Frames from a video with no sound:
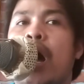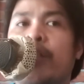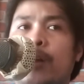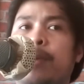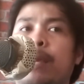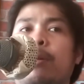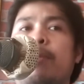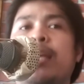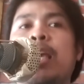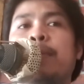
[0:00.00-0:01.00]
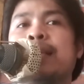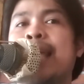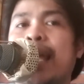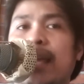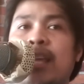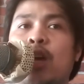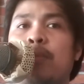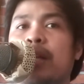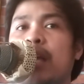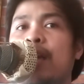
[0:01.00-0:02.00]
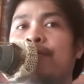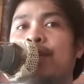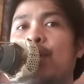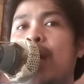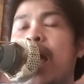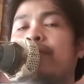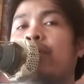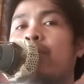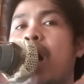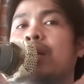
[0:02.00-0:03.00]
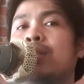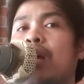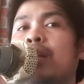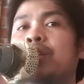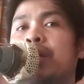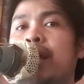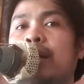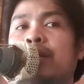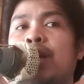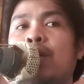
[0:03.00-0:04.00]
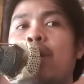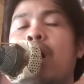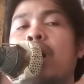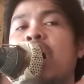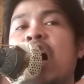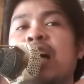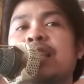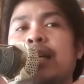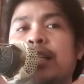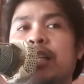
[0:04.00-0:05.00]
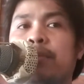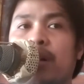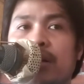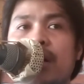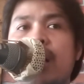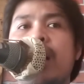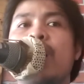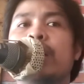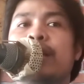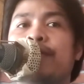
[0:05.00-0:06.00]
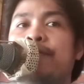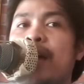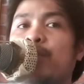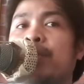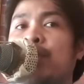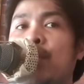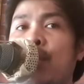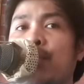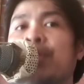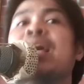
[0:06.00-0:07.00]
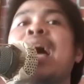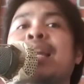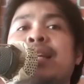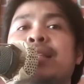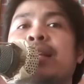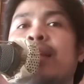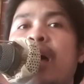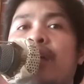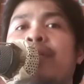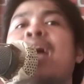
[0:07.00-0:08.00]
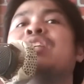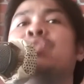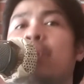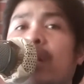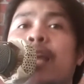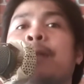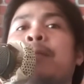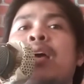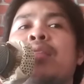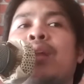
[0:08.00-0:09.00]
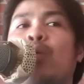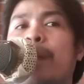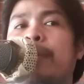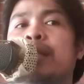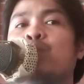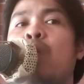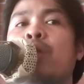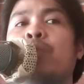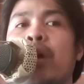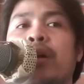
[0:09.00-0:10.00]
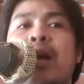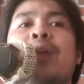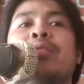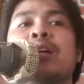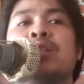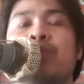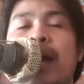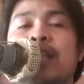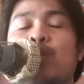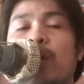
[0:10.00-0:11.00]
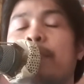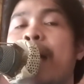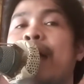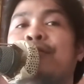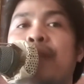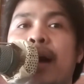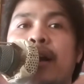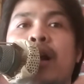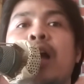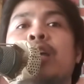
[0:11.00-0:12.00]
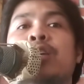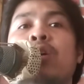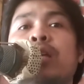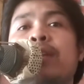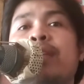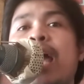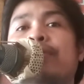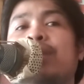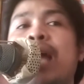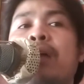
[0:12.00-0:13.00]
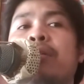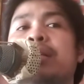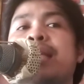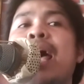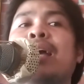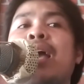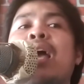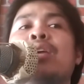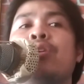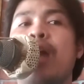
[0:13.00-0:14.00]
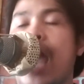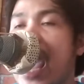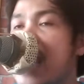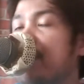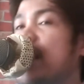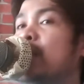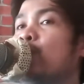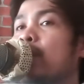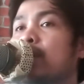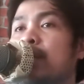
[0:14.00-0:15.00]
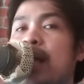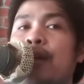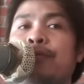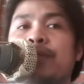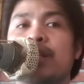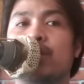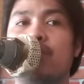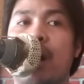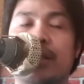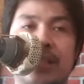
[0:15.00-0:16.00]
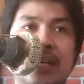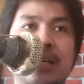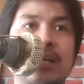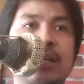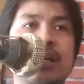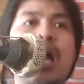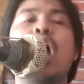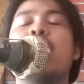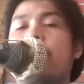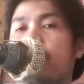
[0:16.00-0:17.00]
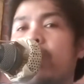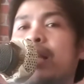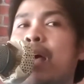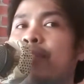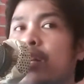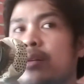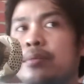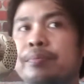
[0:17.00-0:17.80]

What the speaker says: Other people may keep attacking you, but if you have a rock-solid shield, you are untouchable. Defend with truth, kindness, and love, and surely, their weapons won't work. Their strikes will backfire. You don't even have to counterattack. Your enemies will self-destruct. Number 11.